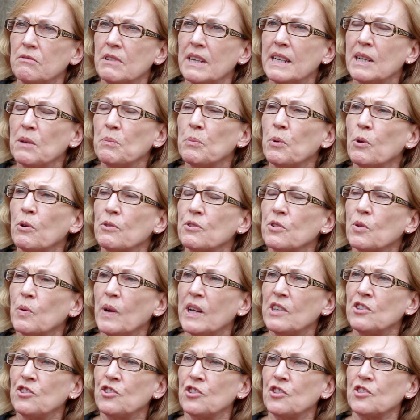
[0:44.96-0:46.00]
really important
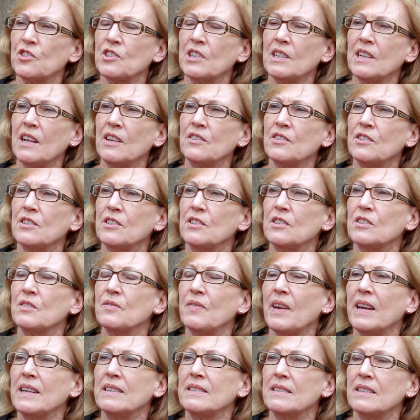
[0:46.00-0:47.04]
questions that Londoners
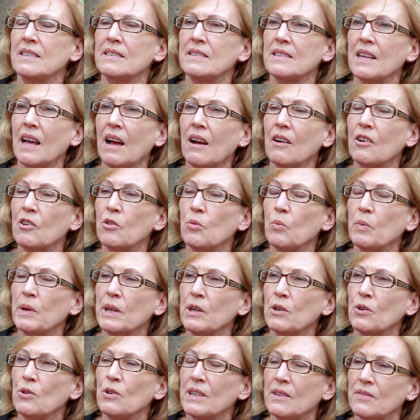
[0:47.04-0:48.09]
face is how can
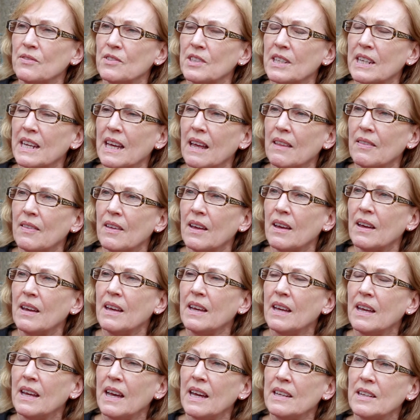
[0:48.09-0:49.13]
we all live together?
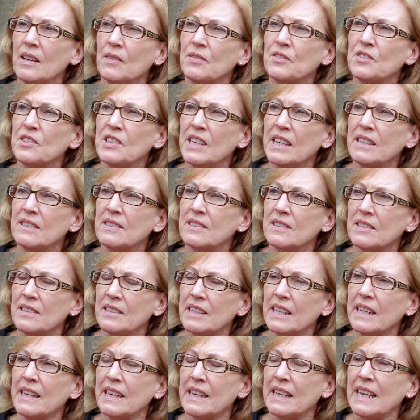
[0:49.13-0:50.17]
And I've seen
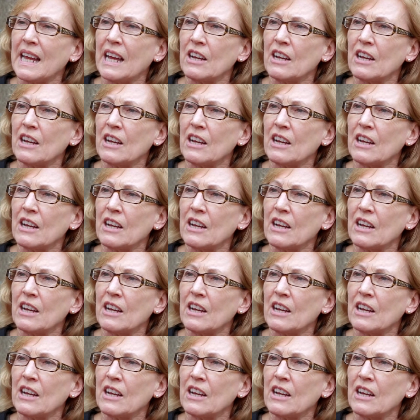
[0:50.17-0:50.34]
Sadiq in